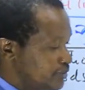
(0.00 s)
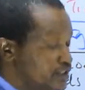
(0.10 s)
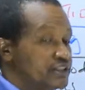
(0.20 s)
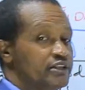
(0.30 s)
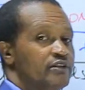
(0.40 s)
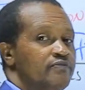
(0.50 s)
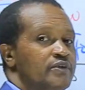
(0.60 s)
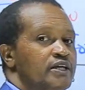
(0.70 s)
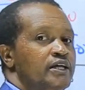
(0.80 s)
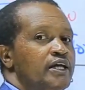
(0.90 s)
meat
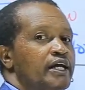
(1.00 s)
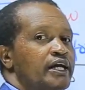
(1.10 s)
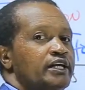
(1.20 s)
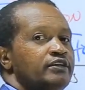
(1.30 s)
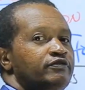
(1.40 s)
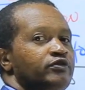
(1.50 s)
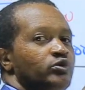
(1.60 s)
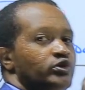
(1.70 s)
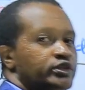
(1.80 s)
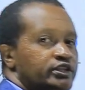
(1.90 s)
and
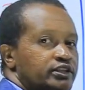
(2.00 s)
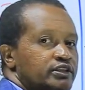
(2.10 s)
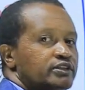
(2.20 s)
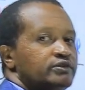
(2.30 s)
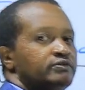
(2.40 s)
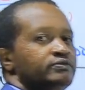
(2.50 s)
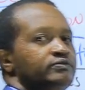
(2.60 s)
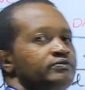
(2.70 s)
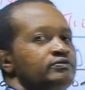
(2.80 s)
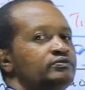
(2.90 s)
fruits
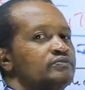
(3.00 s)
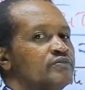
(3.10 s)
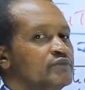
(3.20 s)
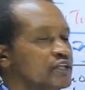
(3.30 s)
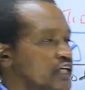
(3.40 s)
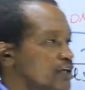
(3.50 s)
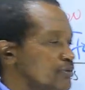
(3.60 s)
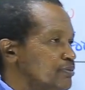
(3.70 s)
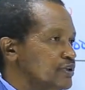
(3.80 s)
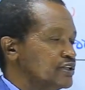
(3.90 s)
can
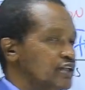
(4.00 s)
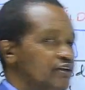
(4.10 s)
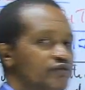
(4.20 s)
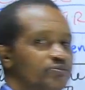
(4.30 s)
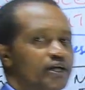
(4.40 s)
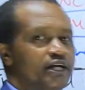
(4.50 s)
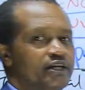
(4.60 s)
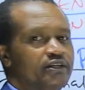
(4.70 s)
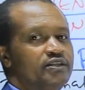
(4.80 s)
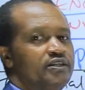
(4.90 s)
be preserved
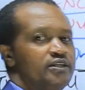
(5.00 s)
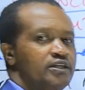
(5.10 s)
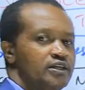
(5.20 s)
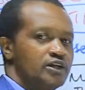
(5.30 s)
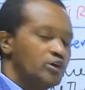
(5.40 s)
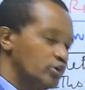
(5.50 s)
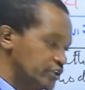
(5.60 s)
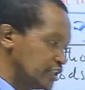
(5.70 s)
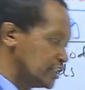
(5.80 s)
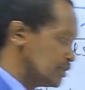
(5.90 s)
by coating